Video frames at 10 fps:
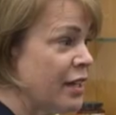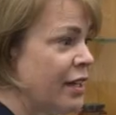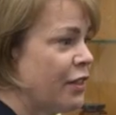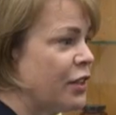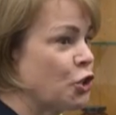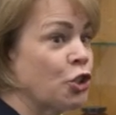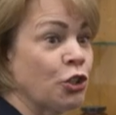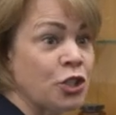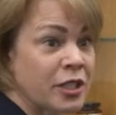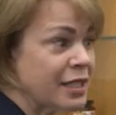I think the
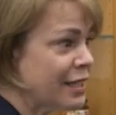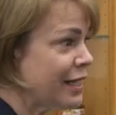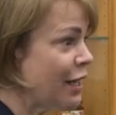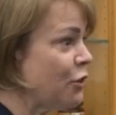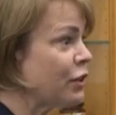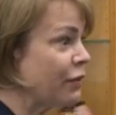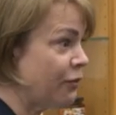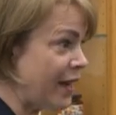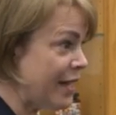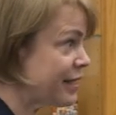government is pleased to see
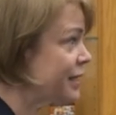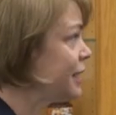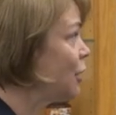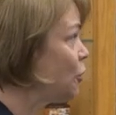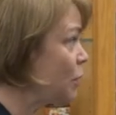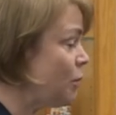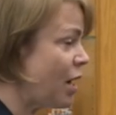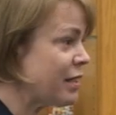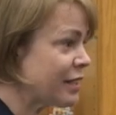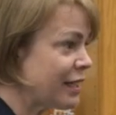that uh,